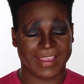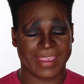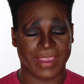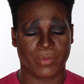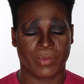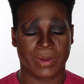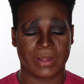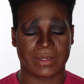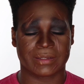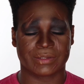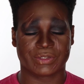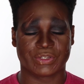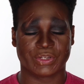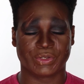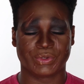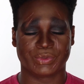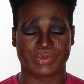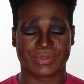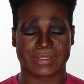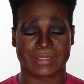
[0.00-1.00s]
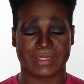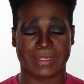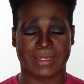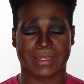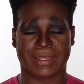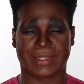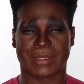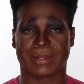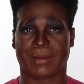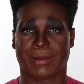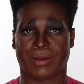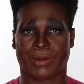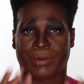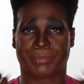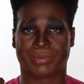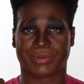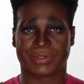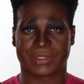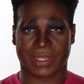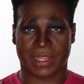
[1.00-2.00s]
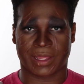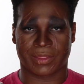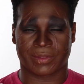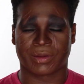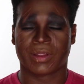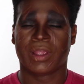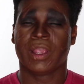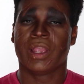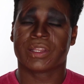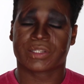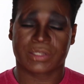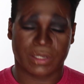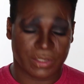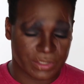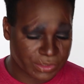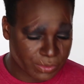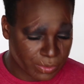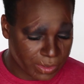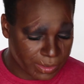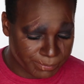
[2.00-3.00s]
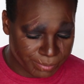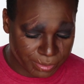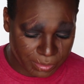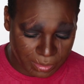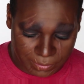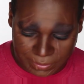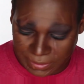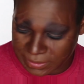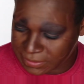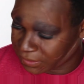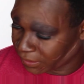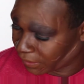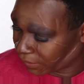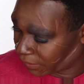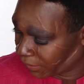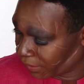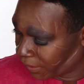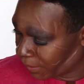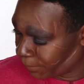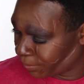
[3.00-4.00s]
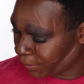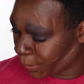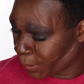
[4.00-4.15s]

can't wait to see it all put together. So let's go ahead and put on this lip.